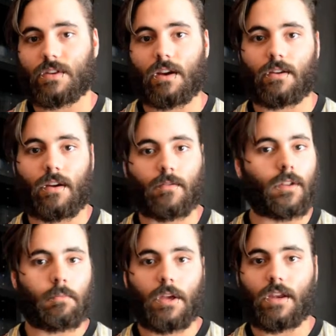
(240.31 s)

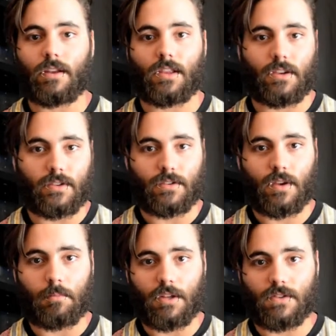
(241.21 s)
Daredevil immediately just
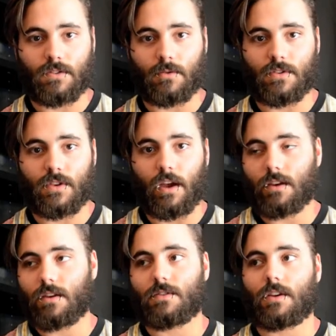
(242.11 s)
commits suicide,
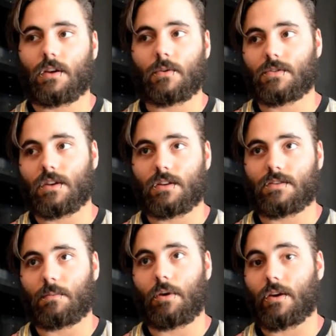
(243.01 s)
because he knows that
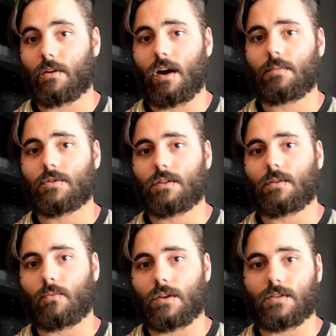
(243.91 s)
it's a better option
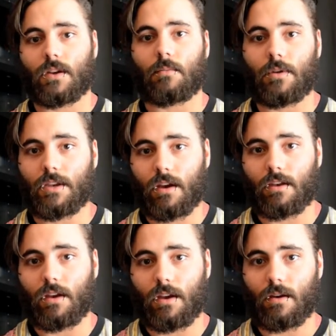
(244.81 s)
than what's going to be
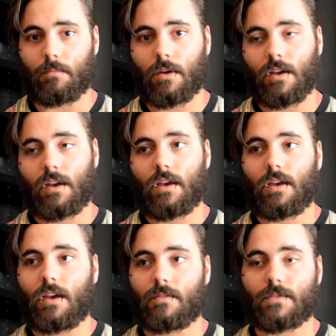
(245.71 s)
done to him
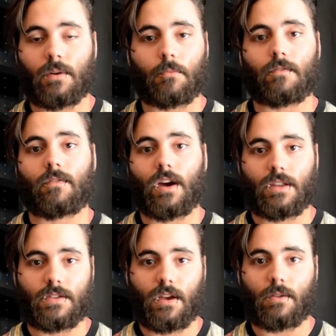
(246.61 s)
if someone
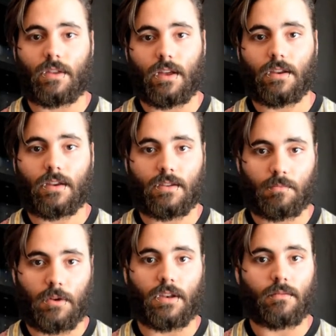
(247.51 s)
finds out that he's
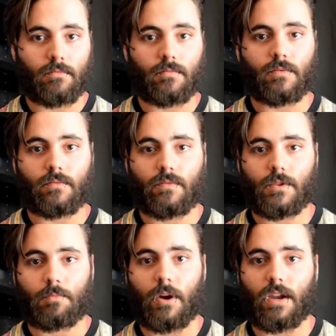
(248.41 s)
been
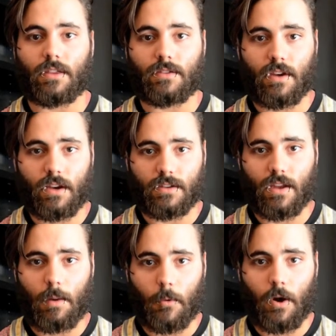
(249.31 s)
spreading this guy's
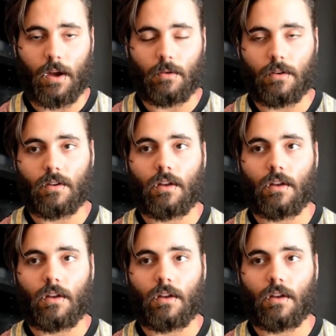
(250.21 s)
name around.